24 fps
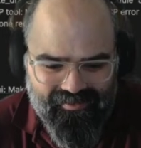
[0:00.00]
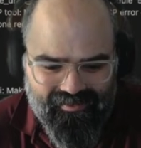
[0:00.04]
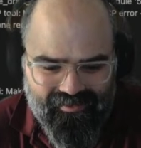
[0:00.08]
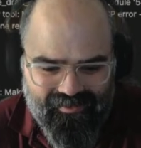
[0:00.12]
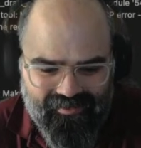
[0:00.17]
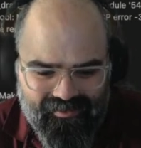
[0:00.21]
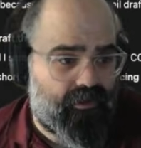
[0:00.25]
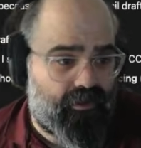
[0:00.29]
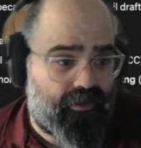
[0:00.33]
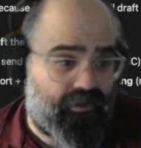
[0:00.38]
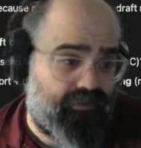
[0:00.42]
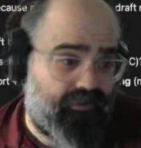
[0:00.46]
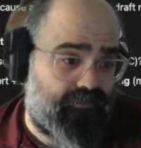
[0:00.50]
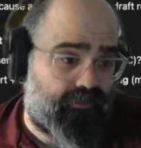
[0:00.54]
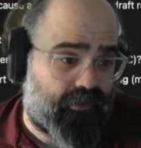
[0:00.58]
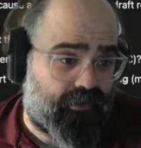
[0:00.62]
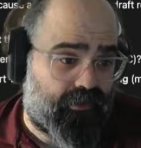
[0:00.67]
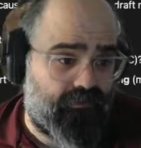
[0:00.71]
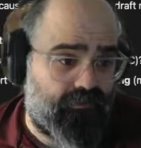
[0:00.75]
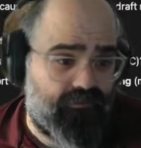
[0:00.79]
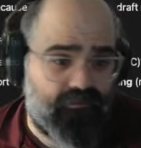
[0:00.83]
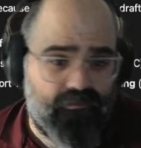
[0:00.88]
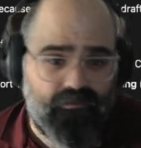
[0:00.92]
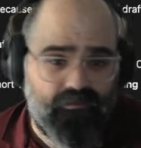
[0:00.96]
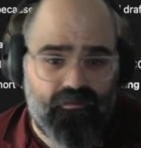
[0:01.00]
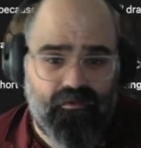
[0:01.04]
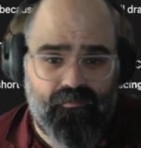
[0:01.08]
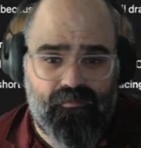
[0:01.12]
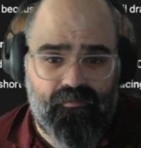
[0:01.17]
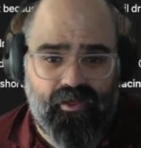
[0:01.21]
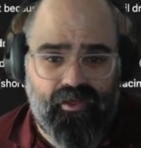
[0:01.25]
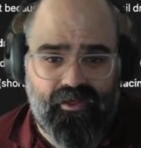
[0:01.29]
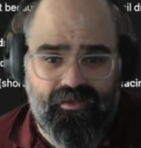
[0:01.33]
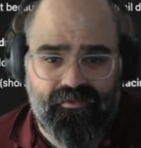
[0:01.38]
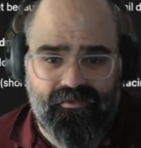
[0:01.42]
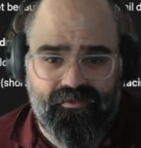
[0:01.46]
All right, that's fair. I'm
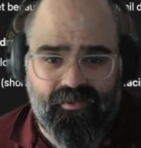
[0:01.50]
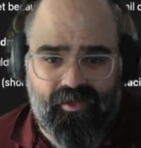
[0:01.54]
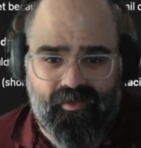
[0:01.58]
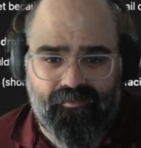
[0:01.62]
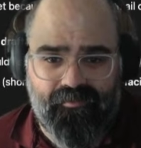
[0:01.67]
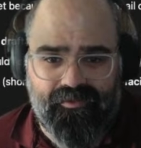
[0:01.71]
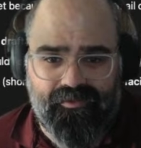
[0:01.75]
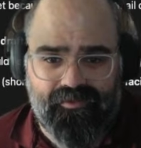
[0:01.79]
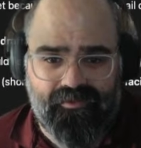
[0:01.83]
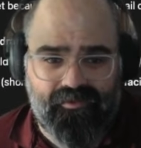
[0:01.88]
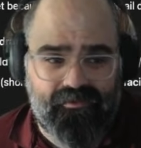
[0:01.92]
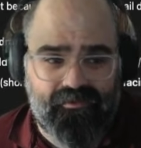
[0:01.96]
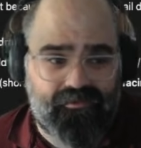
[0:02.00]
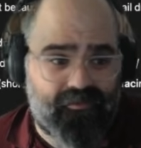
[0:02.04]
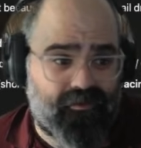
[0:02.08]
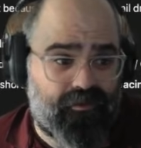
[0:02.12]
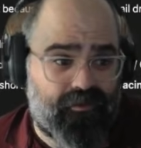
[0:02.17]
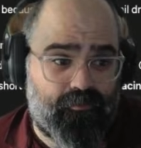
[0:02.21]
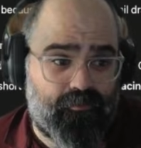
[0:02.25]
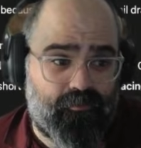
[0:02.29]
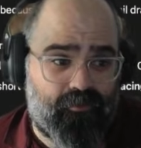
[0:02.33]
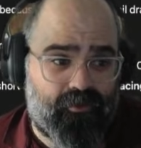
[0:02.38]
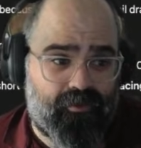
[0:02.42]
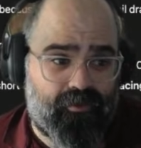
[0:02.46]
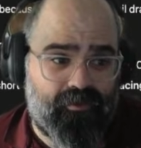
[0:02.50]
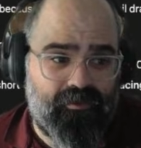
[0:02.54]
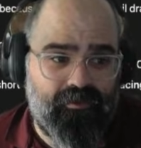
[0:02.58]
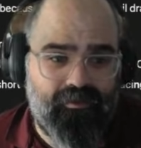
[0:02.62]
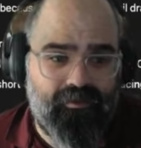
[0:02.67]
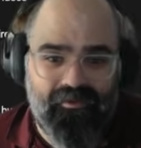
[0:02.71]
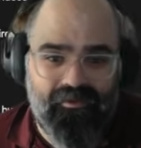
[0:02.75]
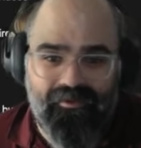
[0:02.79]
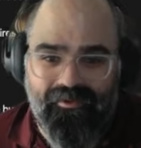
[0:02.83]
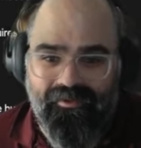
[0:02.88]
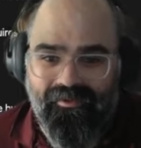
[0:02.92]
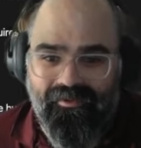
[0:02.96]
glad it stopped because I was like, oh boy.
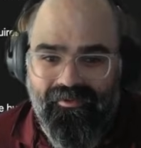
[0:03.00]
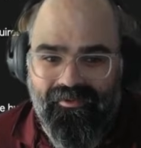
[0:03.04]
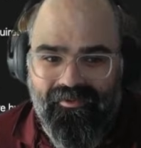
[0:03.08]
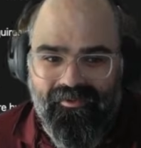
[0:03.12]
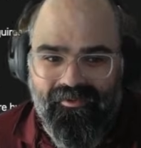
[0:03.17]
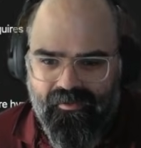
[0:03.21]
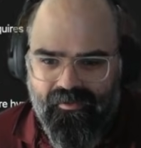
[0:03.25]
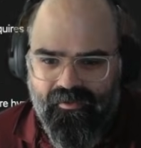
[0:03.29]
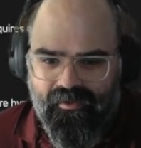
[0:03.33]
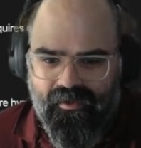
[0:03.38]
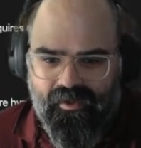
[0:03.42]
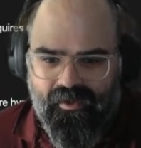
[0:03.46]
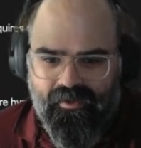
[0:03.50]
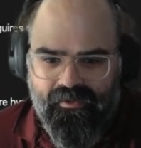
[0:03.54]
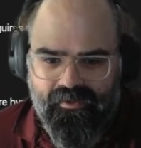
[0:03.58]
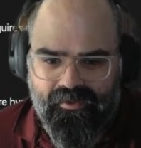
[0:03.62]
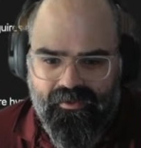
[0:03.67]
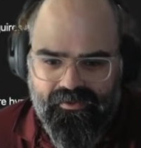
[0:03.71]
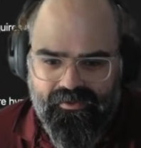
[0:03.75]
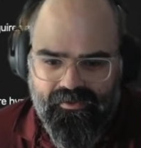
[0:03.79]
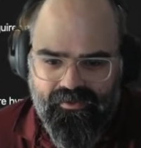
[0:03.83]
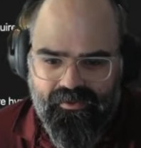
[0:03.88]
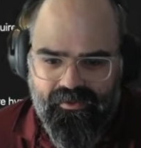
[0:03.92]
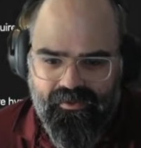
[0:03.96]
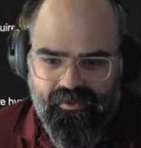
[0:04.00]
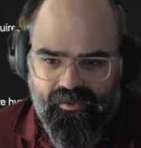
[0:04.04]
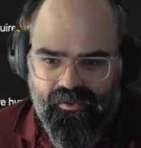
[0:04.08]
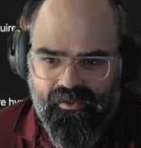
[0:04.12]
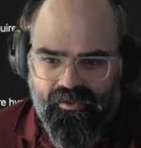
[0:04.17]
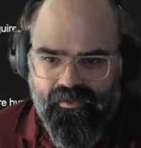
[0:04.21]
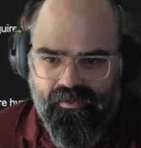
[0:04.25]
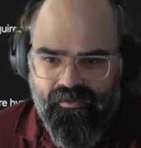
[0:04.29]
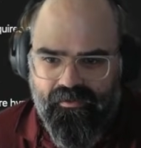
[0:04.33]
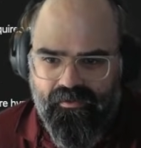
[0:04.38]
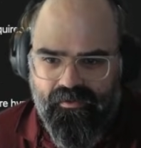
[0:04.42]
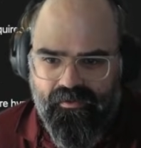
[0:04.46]
All right, let's
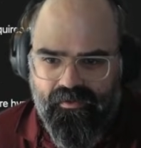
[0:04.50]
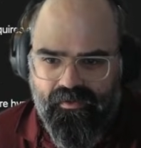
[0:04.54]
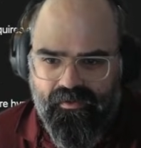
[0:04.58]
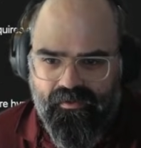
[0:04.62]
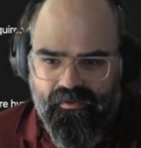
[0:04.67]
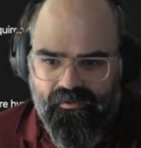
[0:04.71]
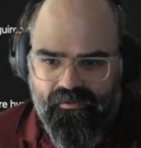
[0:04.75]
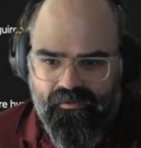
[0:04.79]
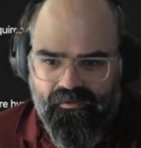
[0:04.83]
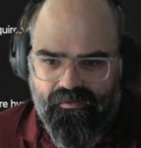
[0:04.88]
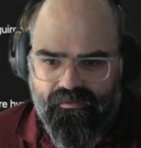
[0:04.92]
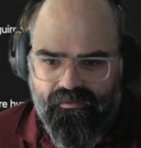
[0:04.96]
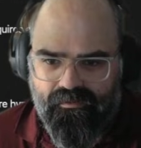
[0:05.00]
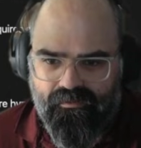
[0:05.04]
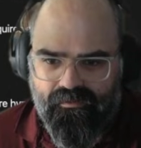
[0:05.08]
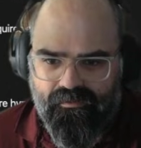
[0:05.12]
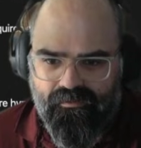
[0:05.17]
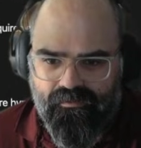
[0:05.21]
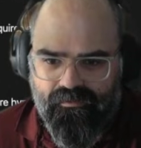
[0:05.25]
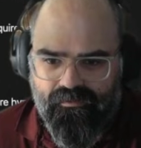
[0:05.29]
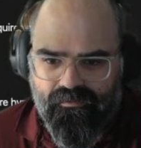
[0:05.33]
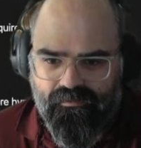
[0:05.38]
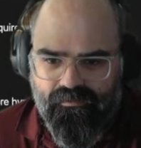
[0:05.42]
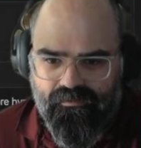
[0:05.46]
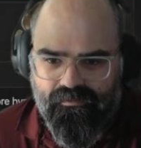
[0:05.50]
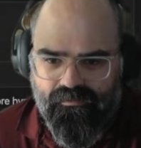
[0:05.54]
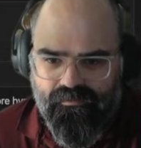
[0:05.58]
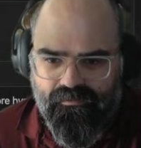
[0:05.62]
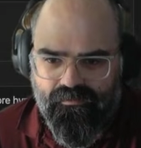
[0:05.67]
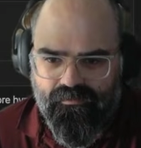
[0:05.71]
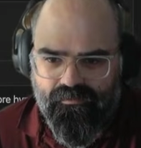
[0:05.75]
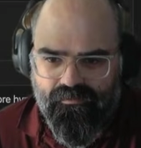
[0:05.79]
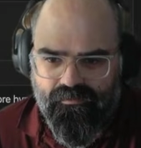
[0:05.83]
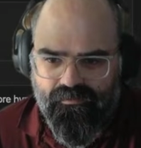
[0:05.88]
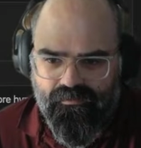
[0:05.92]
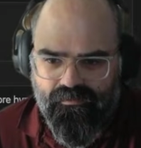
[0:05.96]
get into,
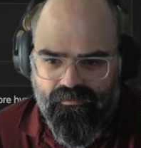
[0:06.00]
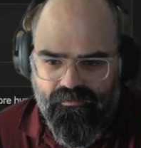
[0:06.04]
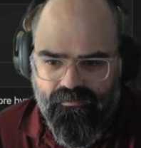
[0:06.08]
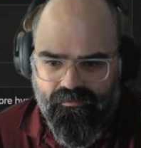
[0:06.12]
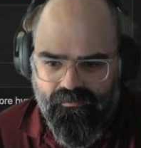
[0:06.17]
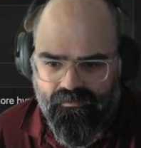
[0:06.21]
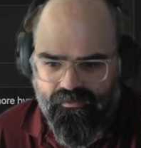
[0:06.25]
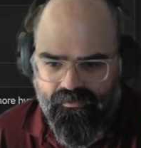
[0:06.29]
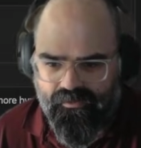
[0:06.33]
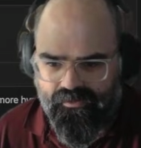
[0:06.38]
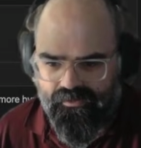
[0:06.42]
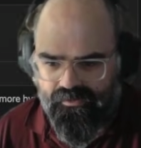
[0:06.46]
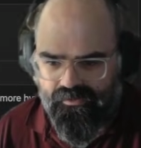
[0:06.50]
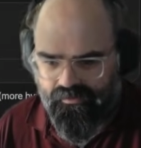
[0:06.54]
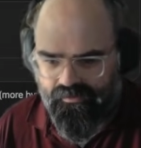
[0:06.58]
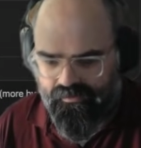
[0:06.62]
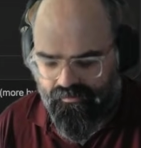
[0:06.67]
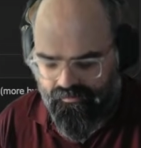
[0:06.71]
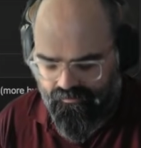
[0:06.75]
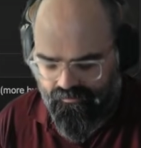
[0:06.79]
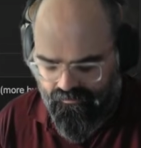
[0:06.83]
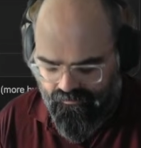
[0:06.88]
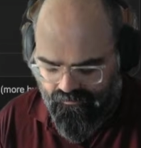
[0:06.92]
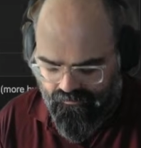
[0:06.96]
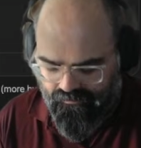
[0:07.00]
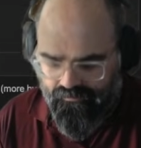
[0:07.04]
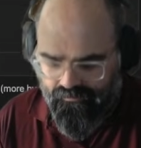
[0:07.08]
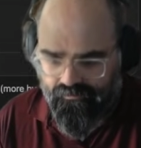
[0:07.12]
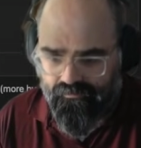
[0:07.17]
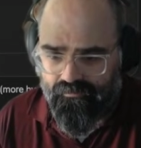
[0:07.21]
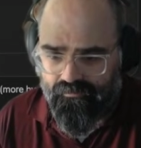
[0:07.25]
let's do